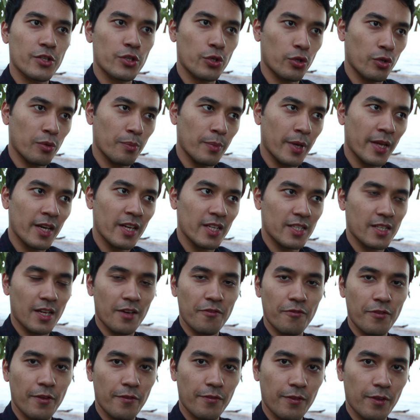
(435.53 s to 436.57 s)
2 minutes
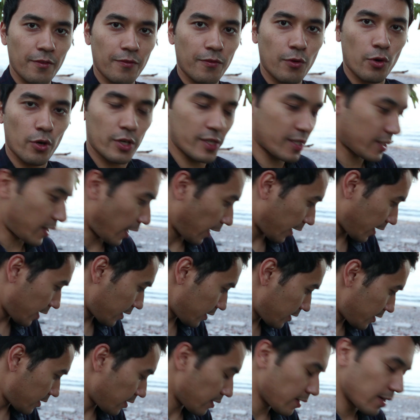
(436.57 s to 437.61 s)
and 54
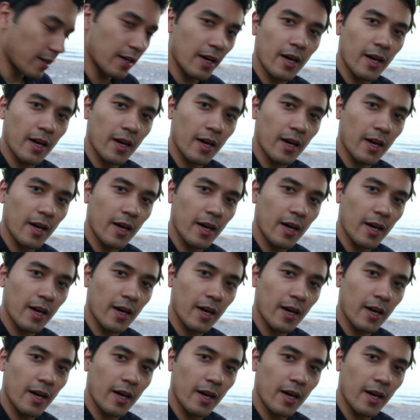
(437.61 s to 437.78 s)
seconds,